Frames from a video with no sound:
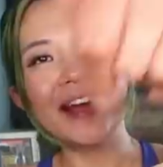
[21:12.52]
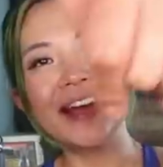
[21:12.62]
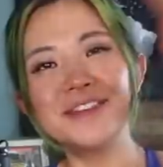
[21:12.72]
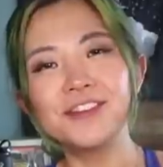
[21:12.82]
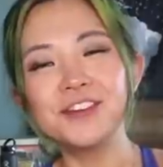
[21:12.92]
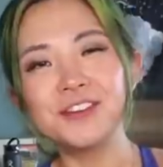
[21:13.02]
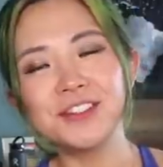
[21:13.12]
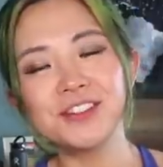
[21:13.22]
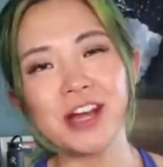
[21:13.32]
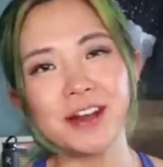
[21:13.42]
And if you're new to
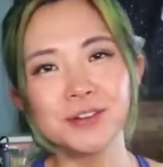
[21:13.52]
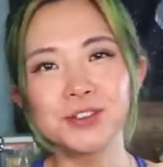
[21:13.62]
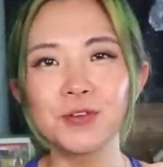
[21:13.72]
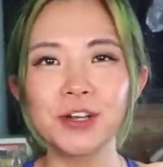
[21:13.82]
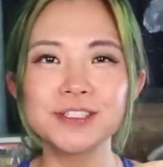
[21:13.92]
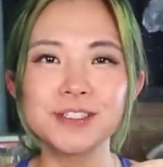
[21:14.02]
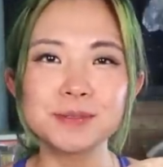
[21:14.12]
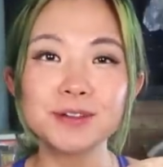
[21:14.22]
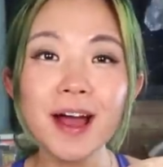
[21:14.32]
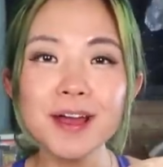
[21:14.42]
this channel, don't forget to
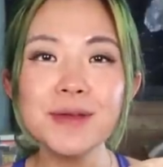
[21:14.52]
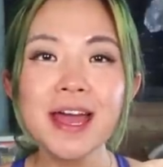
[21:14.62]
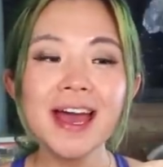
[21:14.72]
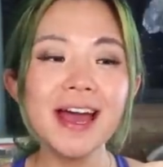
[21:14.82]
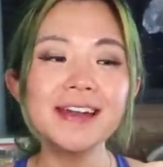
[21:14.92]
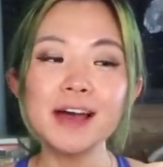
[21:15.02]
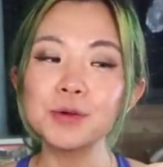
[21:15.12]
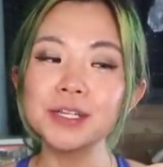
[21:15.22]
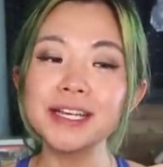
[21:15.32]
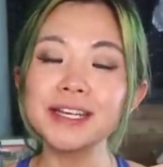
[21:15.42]
subscribe. And I
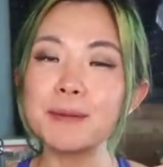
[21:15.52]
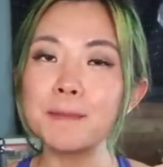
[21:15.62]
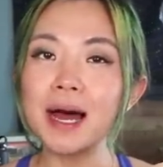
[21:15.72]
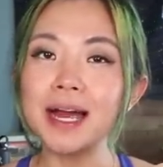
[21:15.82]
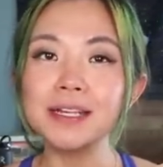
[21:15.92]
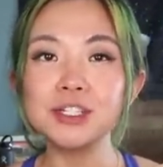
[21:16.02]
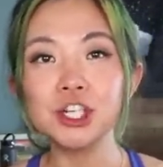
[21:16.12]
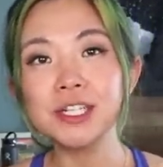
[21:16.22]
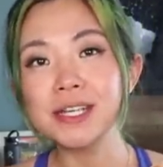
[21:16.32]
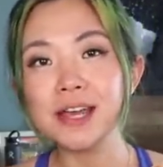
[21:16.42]
will link my
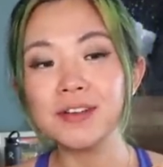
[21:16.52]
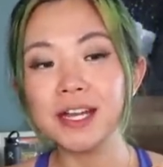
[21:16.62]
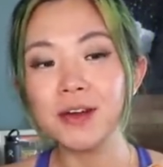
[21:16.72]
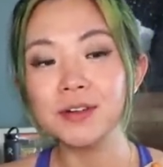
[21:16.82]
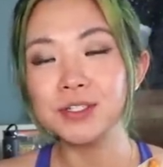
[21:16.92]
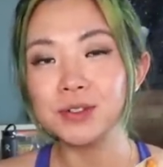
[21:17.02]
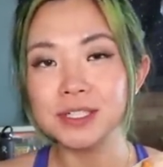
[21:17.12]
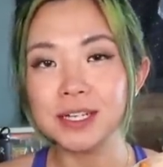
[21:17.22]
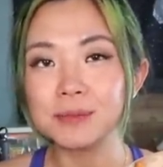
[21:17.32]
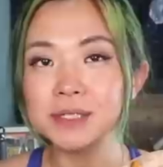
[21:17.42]
cheat day video as soon
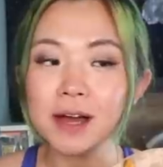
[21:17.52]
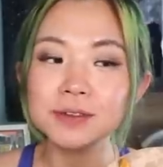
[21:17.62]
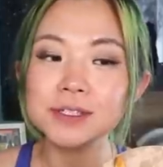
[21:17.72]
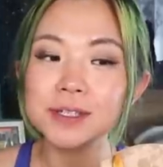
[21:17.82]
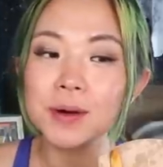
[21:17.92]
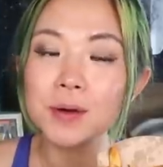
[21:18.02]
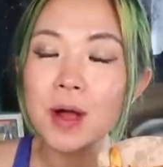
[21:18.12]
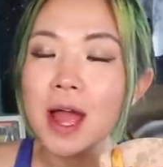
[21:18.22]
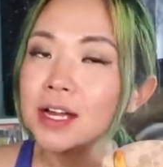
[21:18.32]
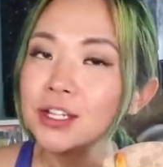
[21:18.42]
as it comes out.
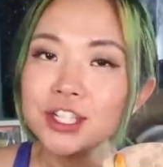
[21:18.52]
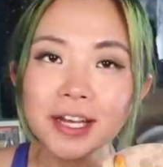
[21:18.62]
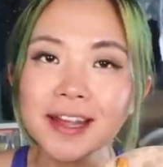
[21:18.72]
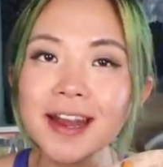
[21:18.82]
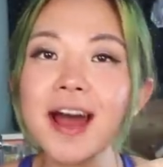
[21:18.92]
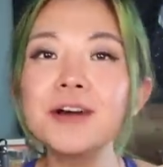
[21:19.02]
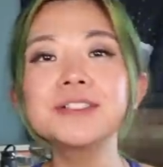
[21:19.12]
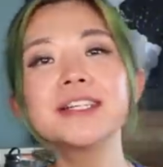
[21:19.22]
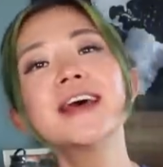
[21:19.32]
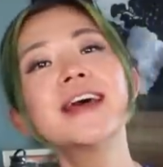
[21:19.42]
So check that
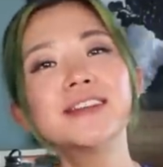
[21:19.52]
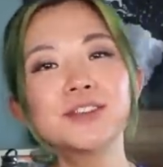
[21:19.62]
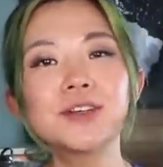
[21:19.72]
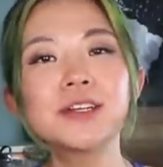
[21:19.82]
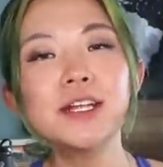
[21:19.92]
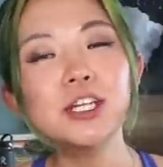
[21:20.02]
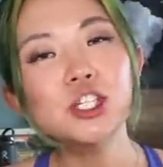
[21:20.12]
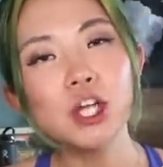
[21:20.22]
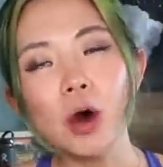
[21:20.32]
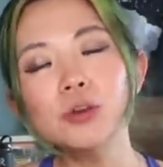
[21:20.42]
out so you can
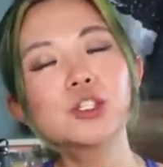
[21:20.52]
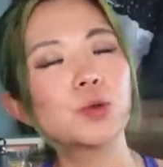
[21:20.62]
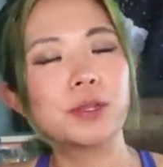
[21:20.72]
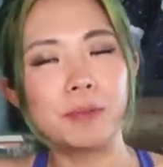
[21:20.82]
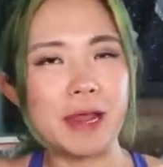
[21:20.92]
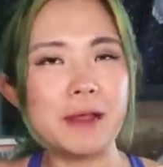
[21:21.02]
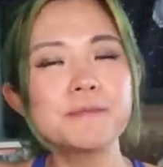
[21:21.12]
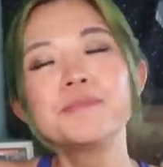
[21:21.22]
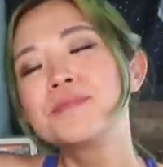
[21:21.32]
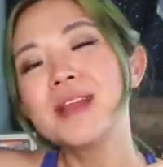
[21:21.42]
indulge with
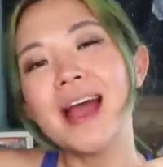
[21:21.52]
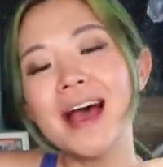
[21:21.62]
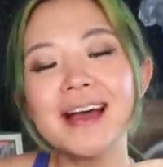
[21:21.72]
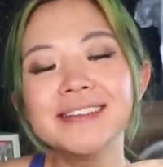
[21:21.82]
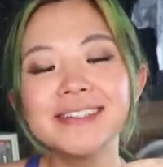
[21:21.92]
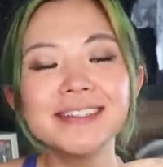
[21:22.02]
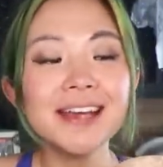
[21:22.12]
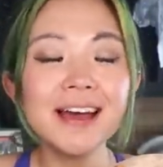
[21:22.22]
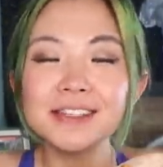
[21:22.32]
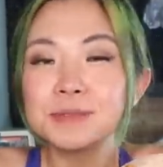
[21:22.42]
me. And
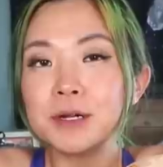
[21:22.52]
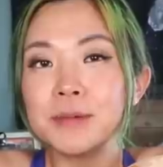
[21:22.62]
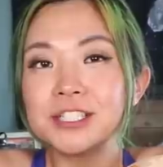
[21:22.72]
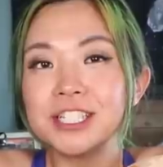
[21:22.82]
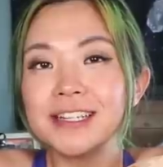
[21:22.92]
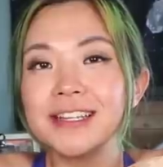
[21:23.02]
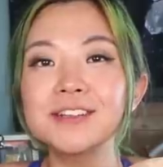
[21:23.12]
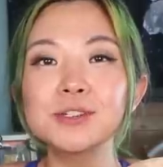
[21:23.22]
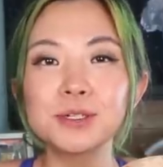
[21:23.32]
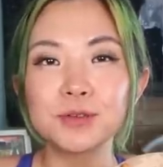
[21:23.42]
yeah, that's pretty much it. Thank
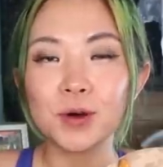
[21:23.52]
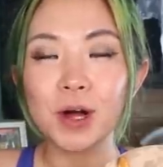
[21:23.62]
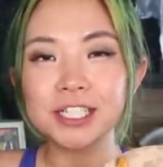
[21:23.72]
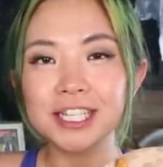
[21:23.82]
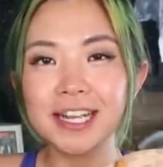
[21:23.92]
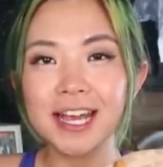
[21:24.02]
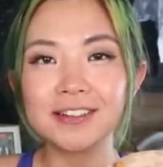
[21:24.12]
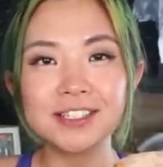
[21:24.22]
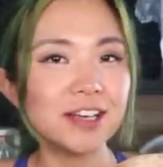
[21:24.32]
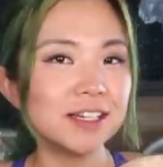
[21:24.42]
you so much for watching and
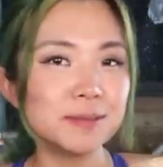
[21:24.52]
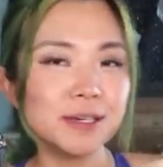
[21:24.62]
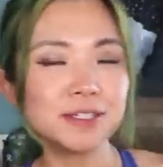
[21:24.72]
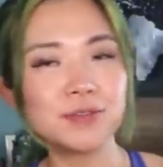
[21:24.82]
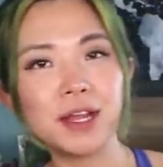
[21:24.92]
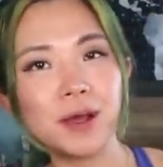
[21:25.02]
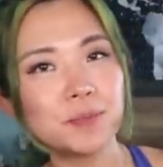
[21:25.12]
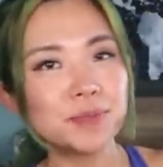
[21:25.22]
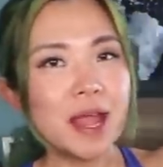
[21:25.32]
I'll see you guys in my next video.